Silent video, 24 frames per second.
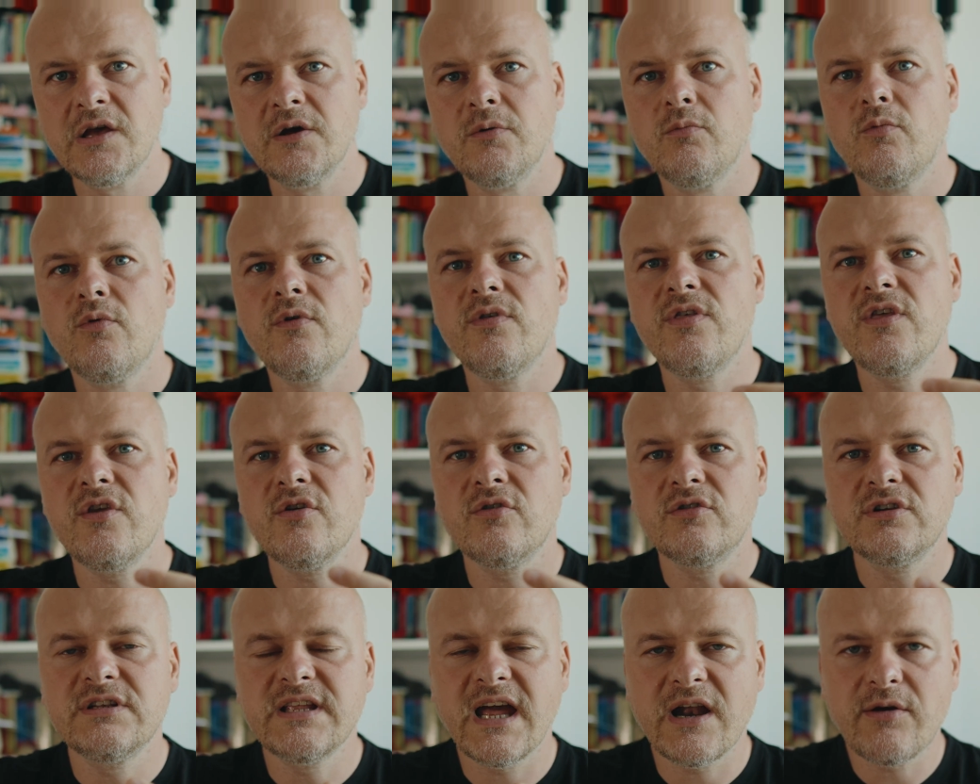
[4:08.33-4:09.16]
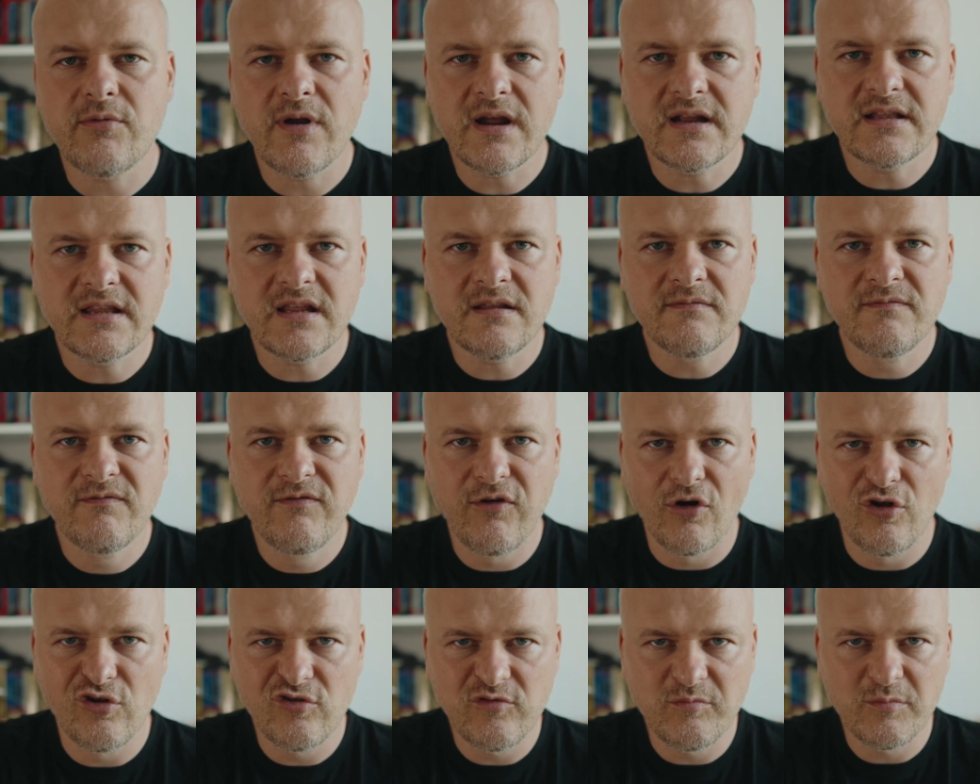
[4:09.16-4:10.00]
with your direct
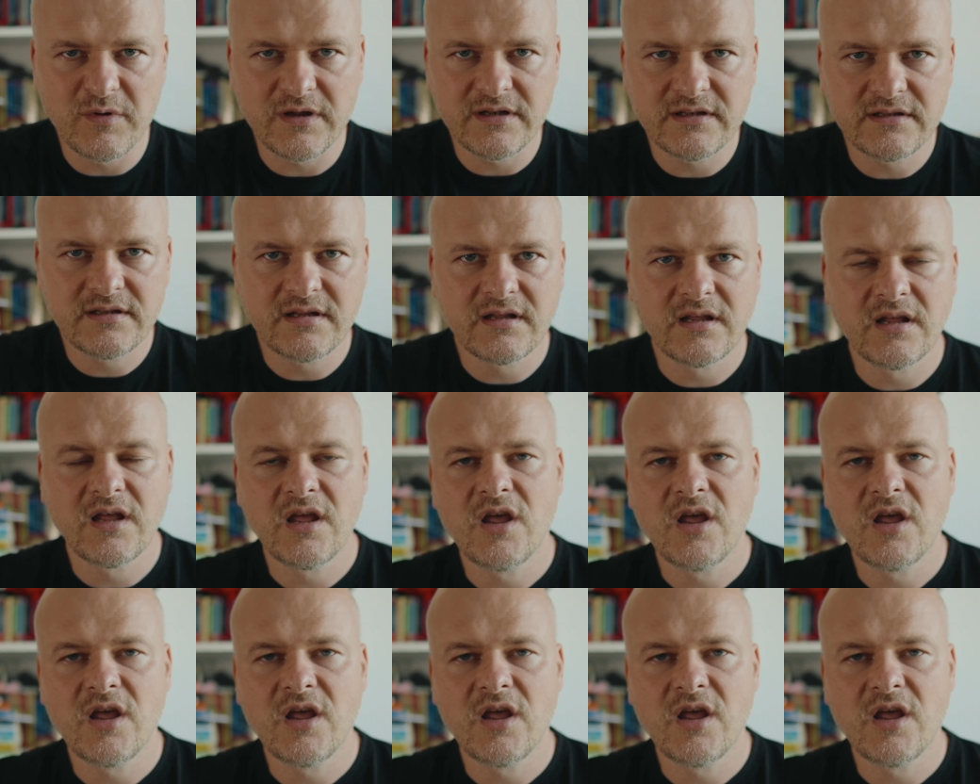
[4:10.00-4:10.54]
involvement,